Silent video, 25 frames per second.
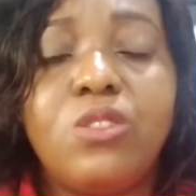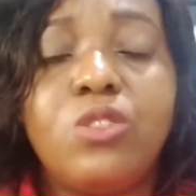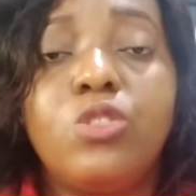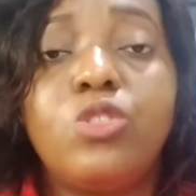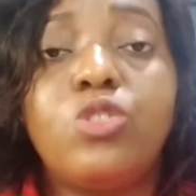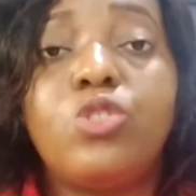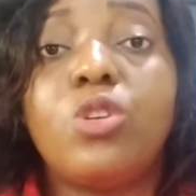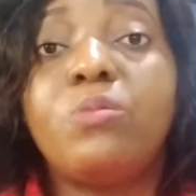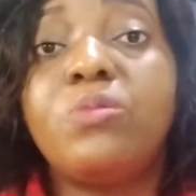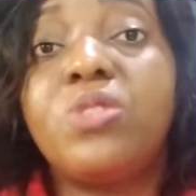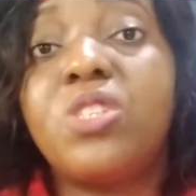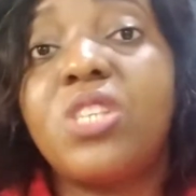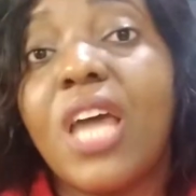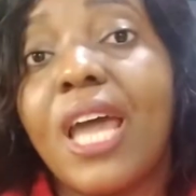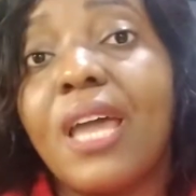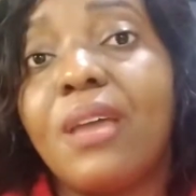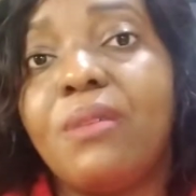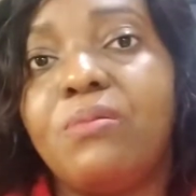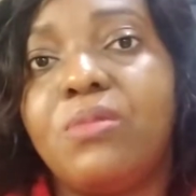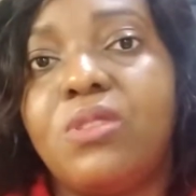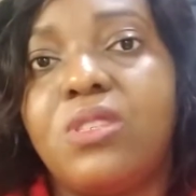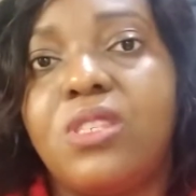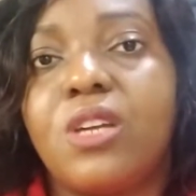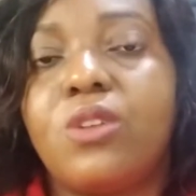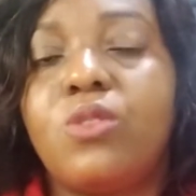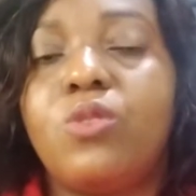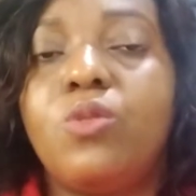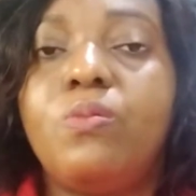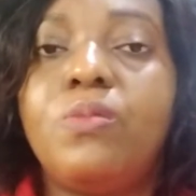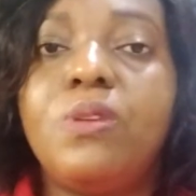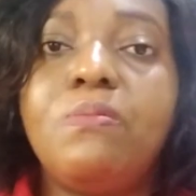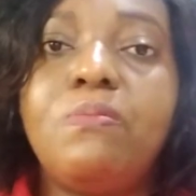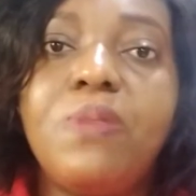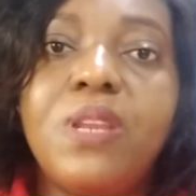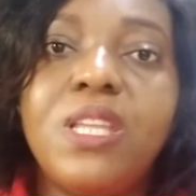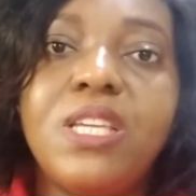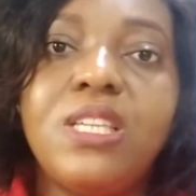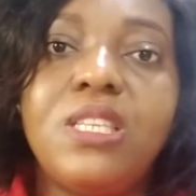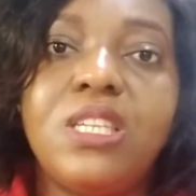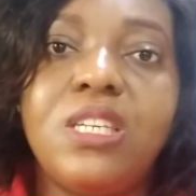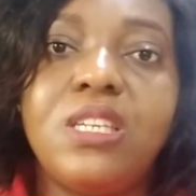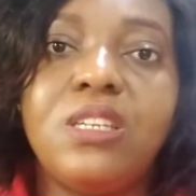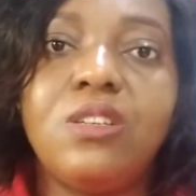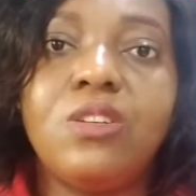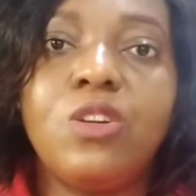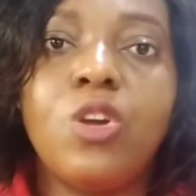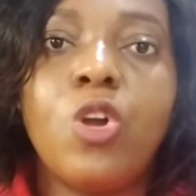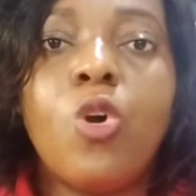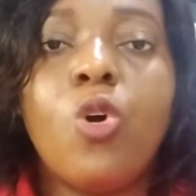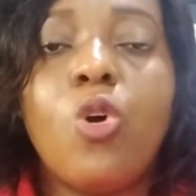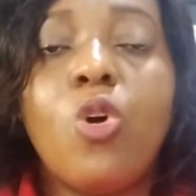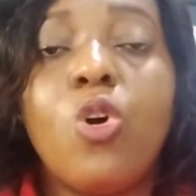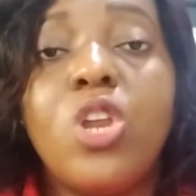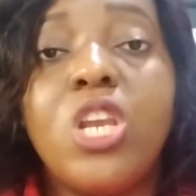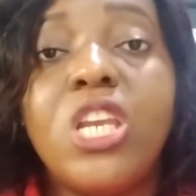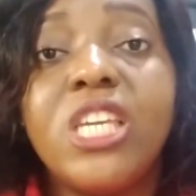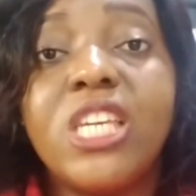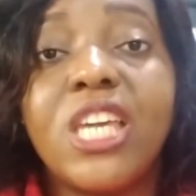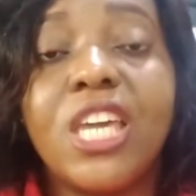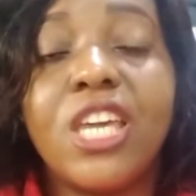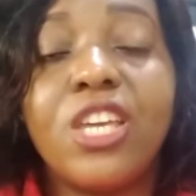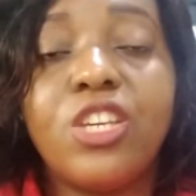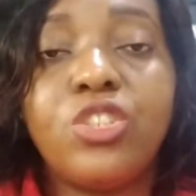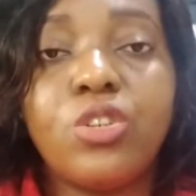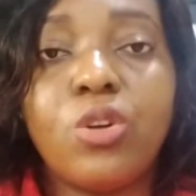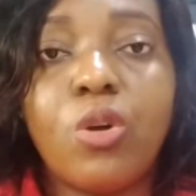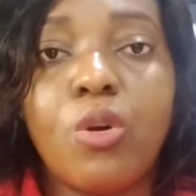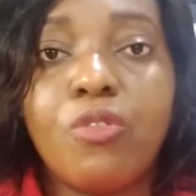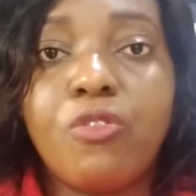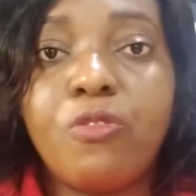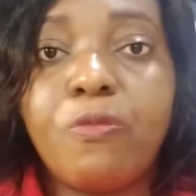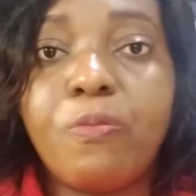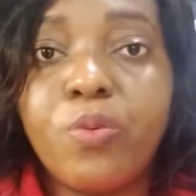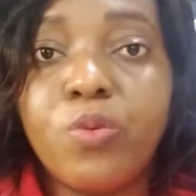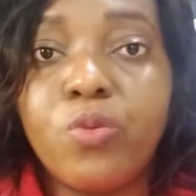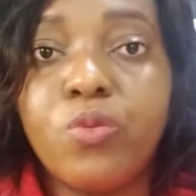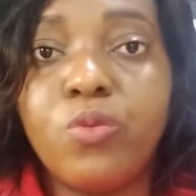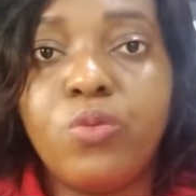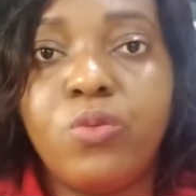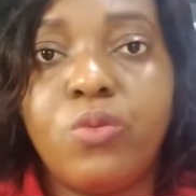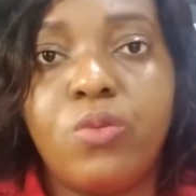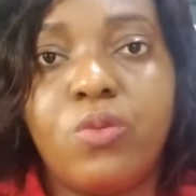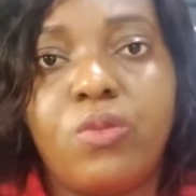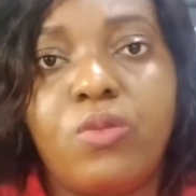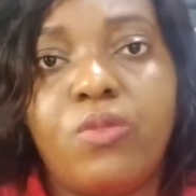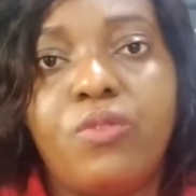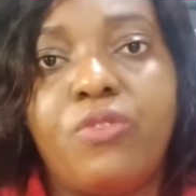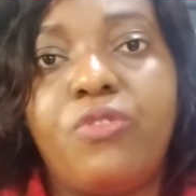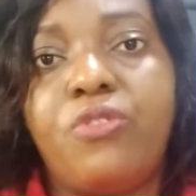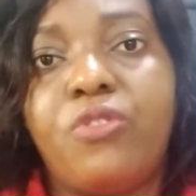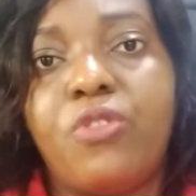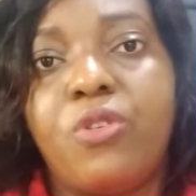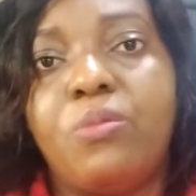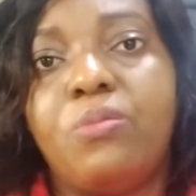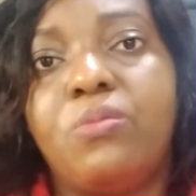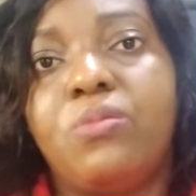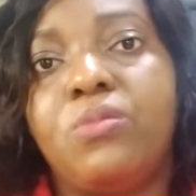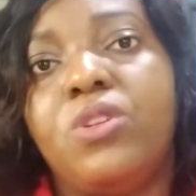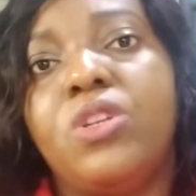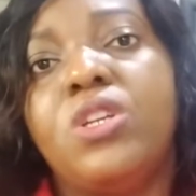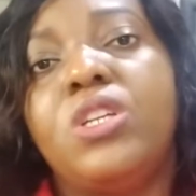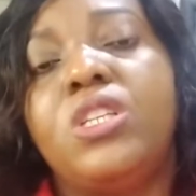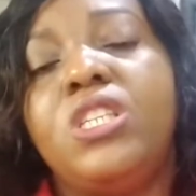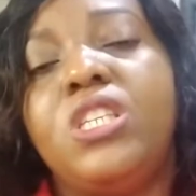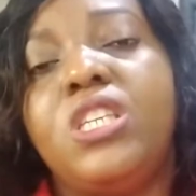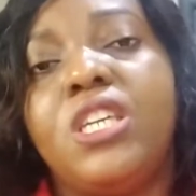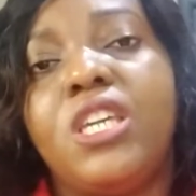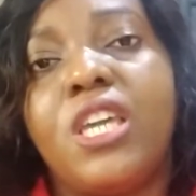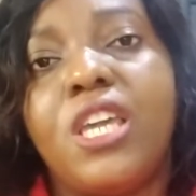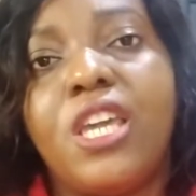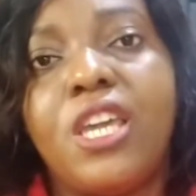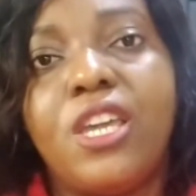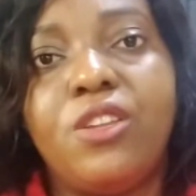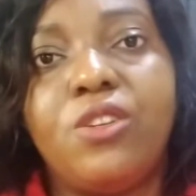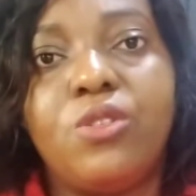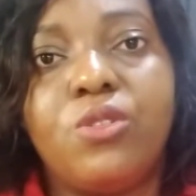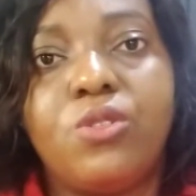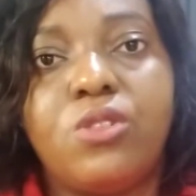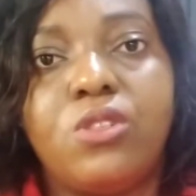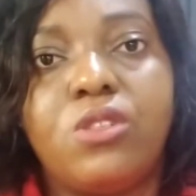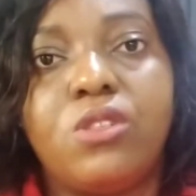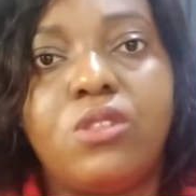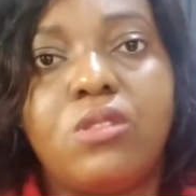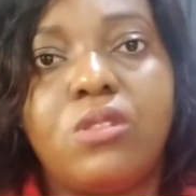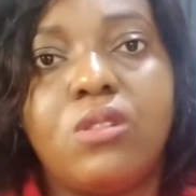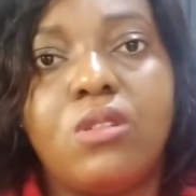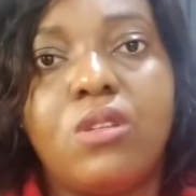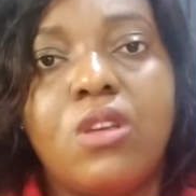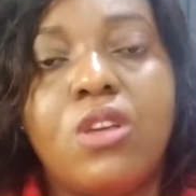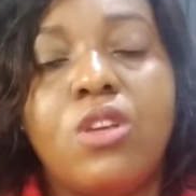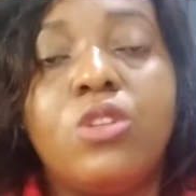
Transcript: Sometimes there could be bleeding or leakage of poo from the anus.